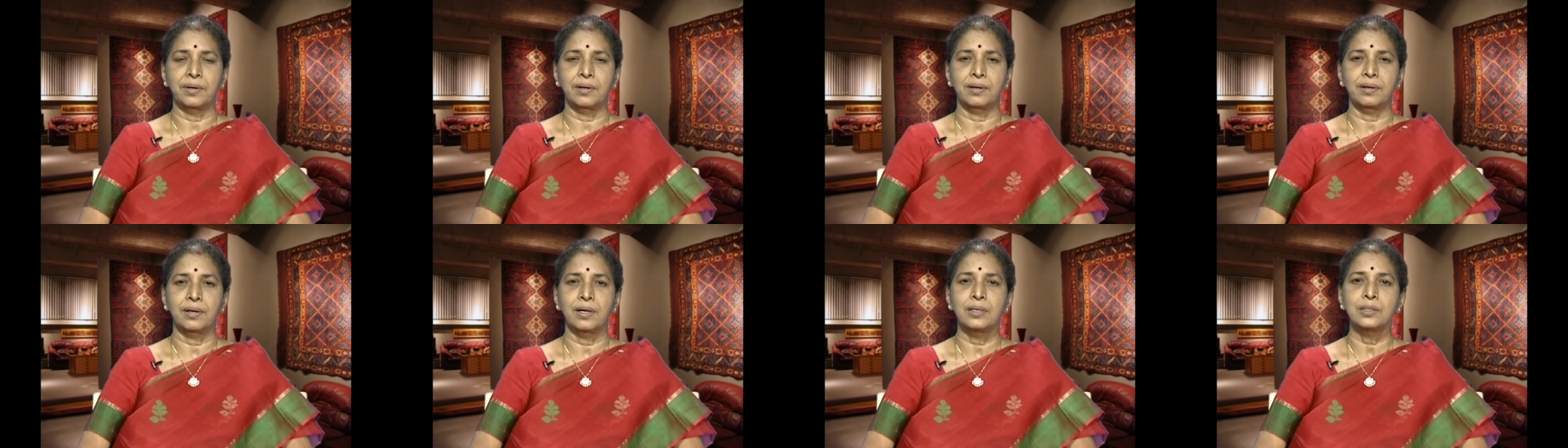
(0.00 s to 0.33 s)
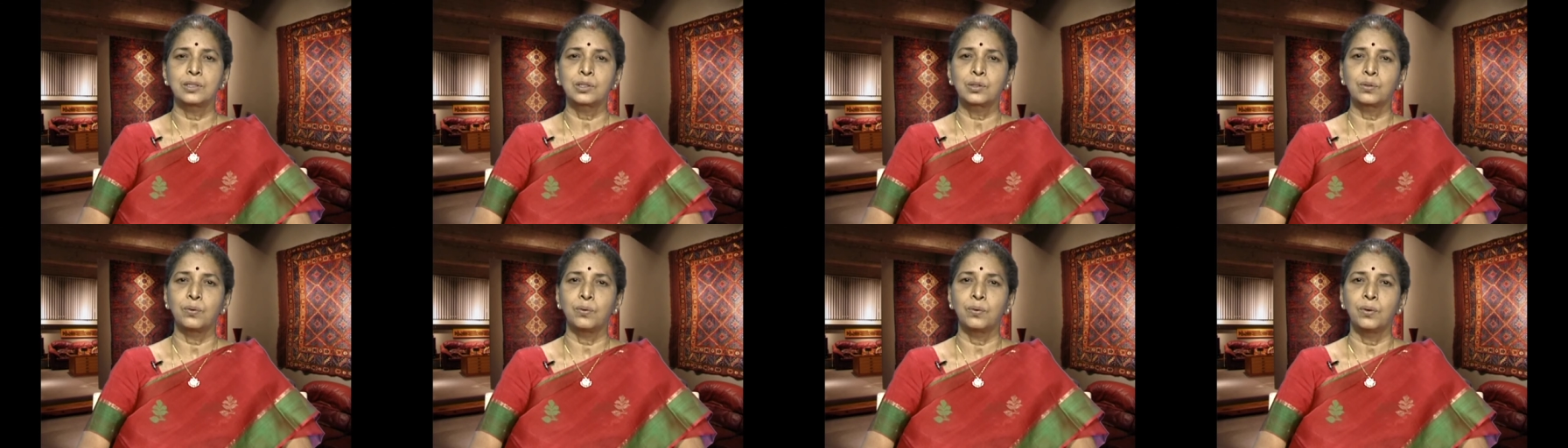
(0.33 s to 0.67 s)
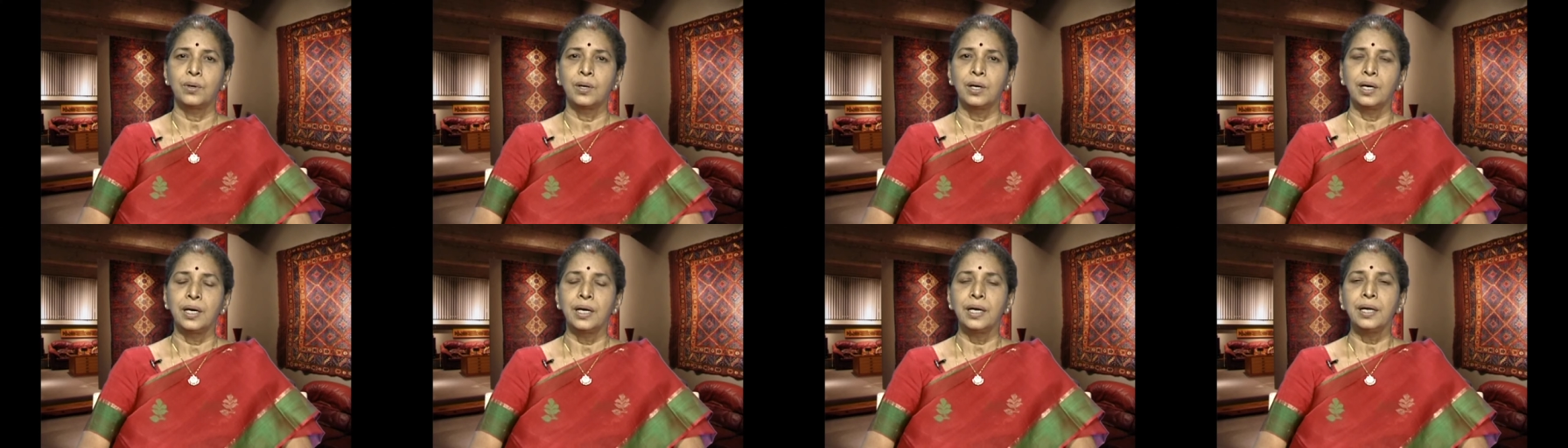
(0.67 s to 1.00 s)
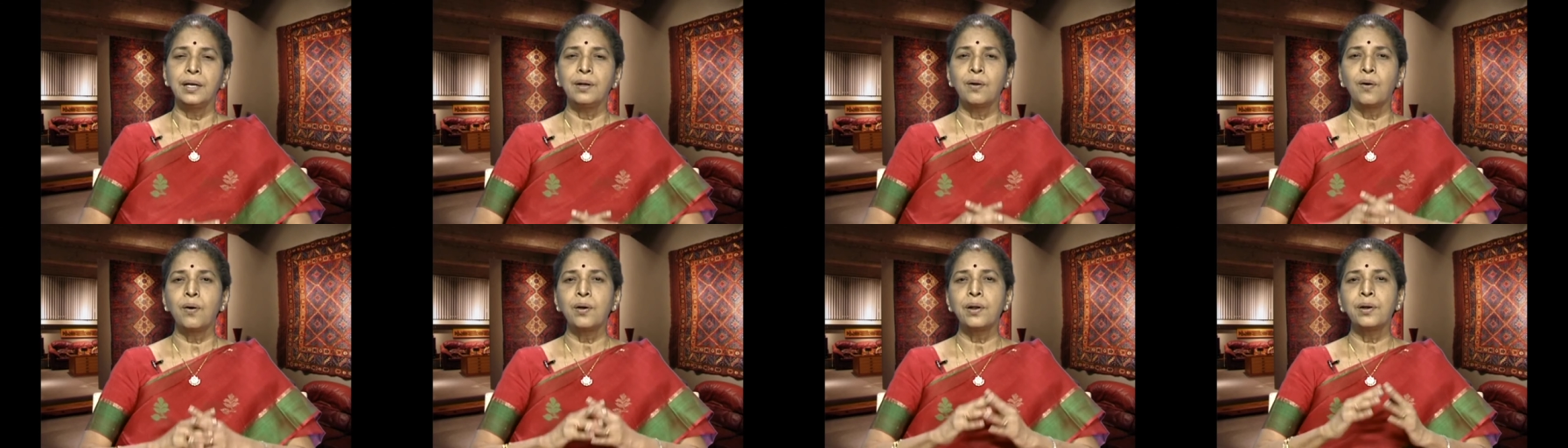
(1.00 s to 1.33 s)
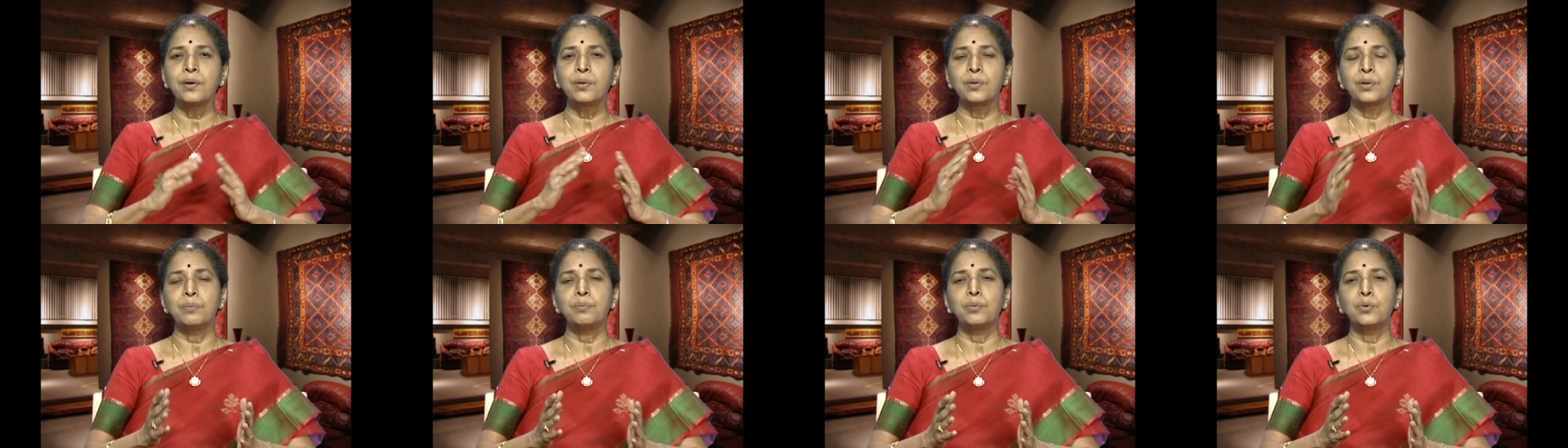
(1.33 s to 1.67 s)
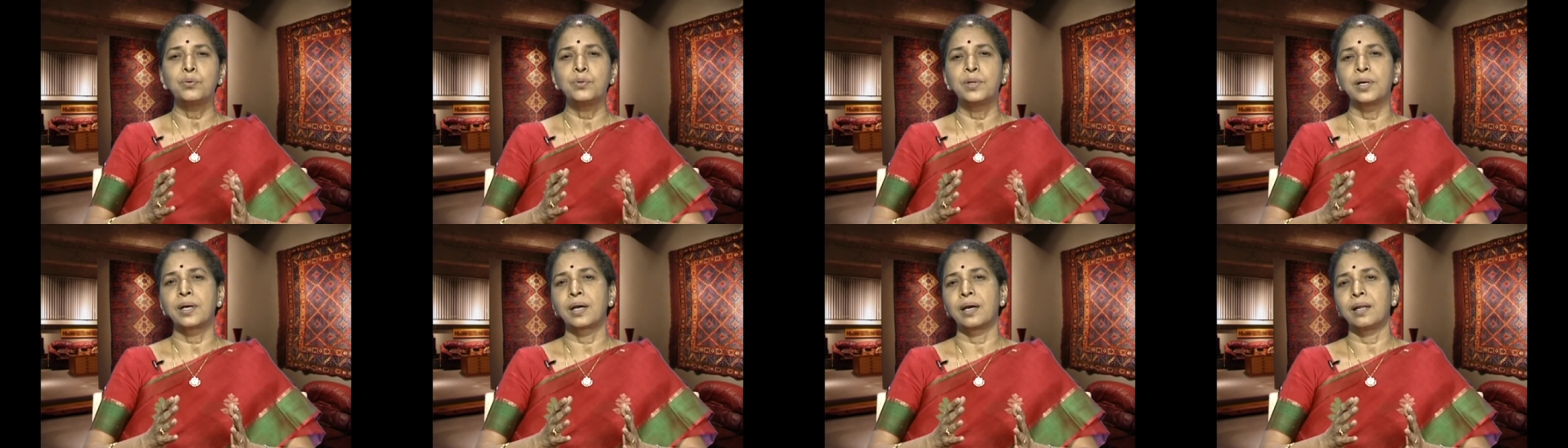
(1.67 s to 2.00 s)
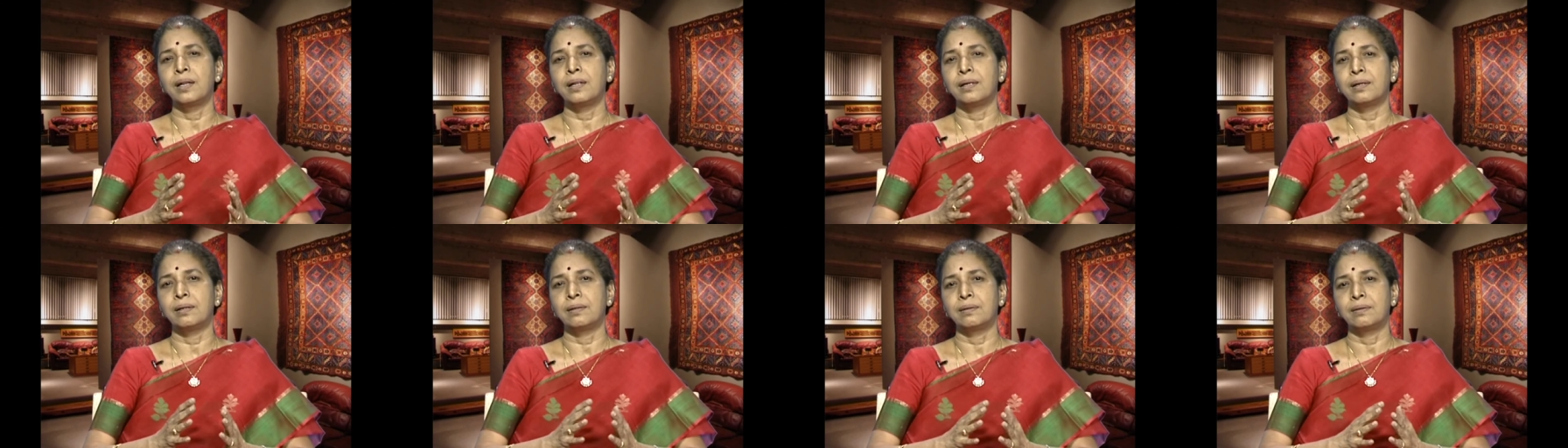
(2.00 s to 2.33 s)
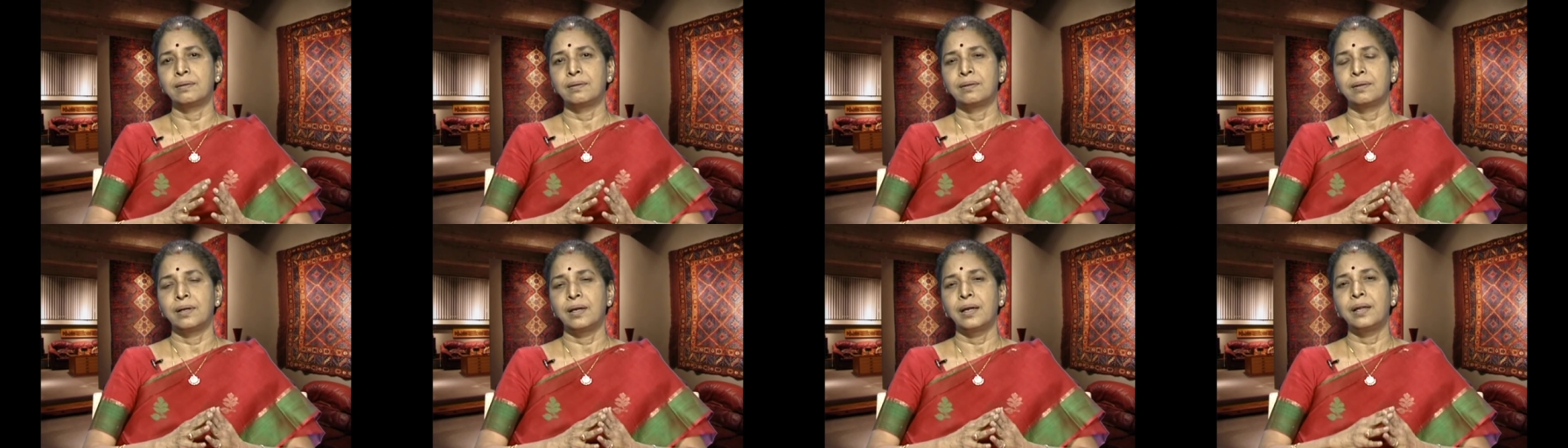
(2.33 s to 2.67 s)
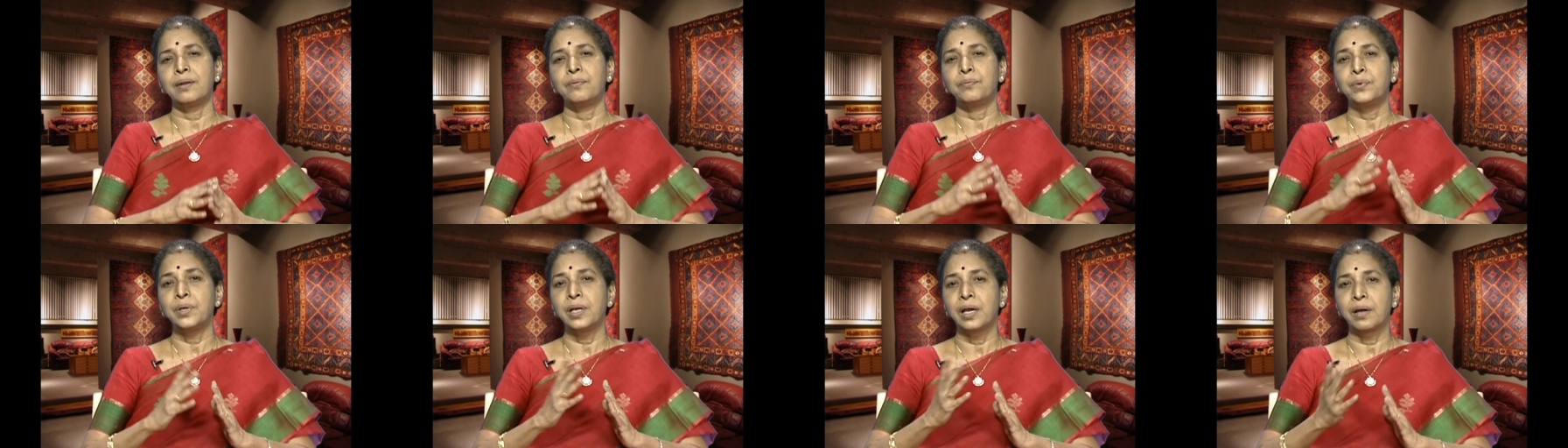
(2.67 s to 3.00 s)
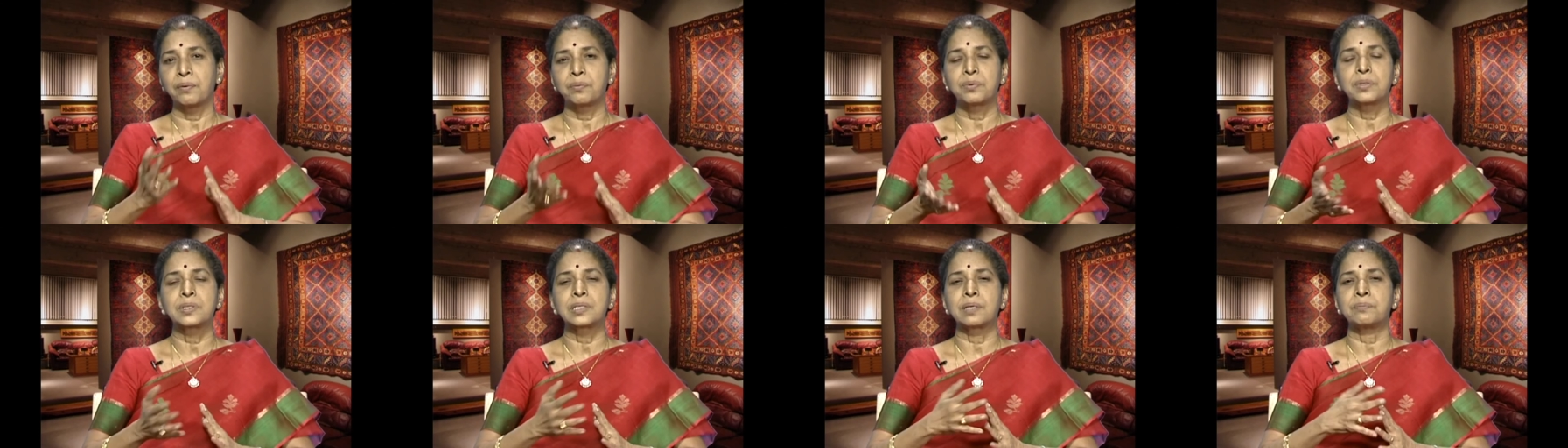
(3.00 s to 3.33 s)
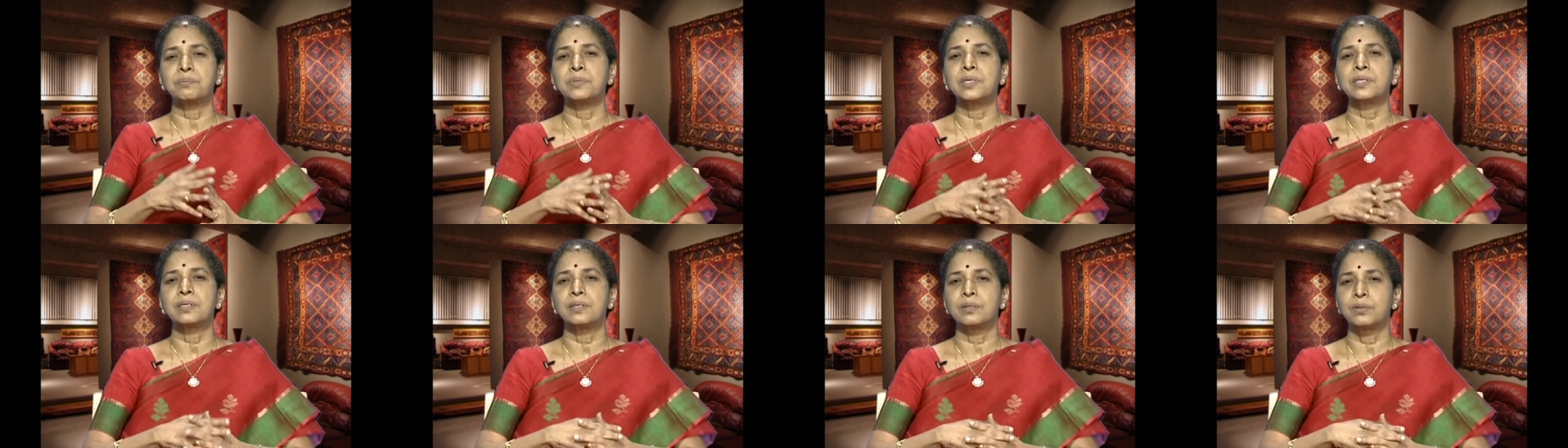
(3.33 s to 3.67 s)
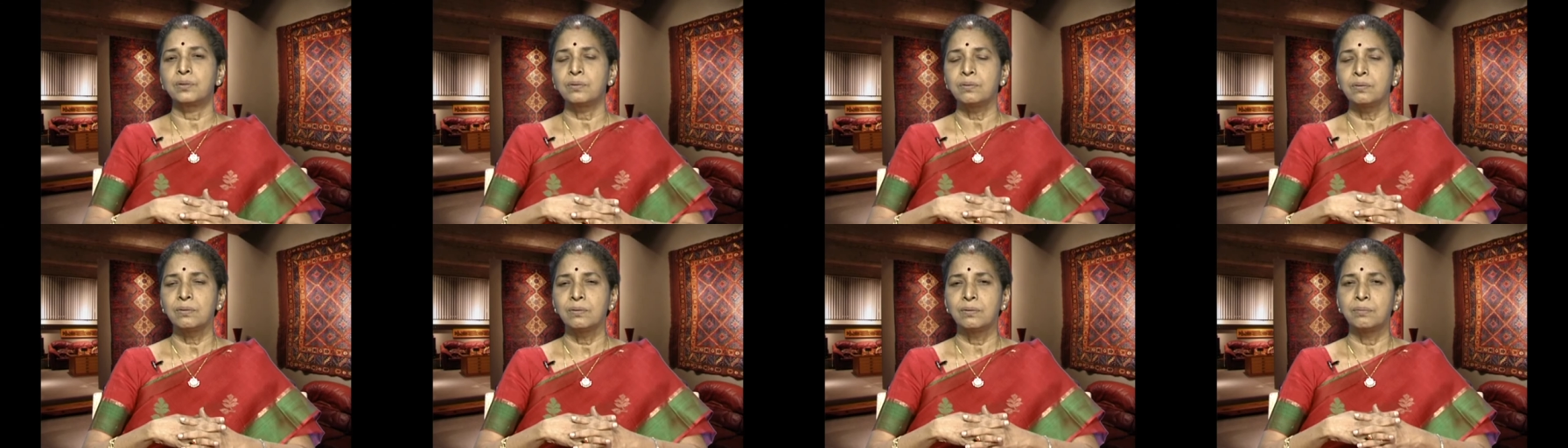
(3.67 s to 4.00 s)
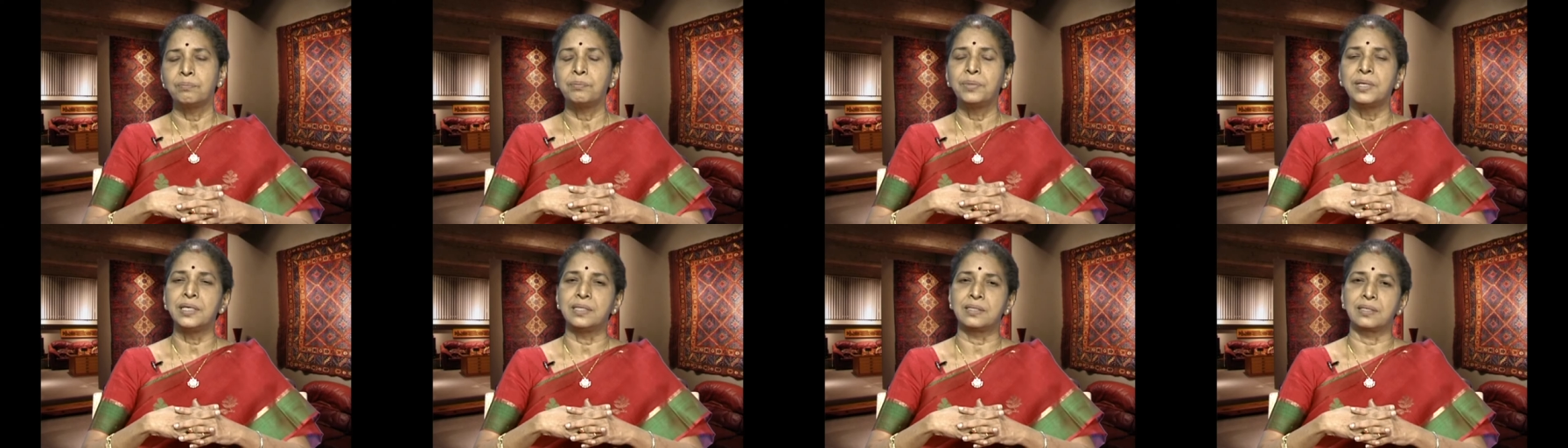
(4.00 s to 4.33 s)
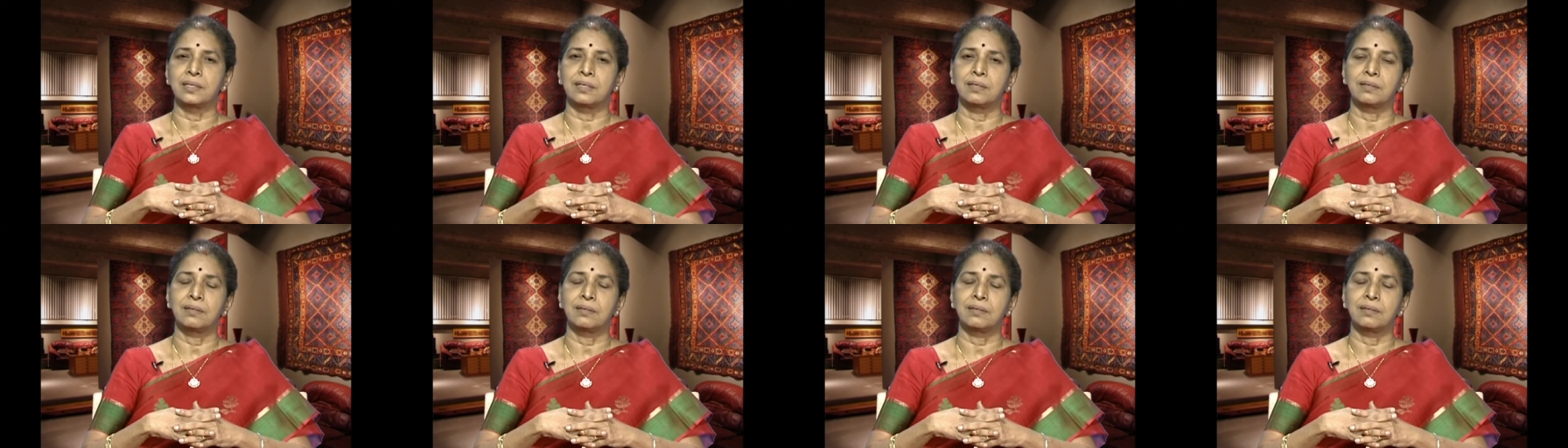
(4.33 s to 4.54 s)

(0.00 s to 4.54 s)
And so, in order to remove the color and we have to subject it to bleaching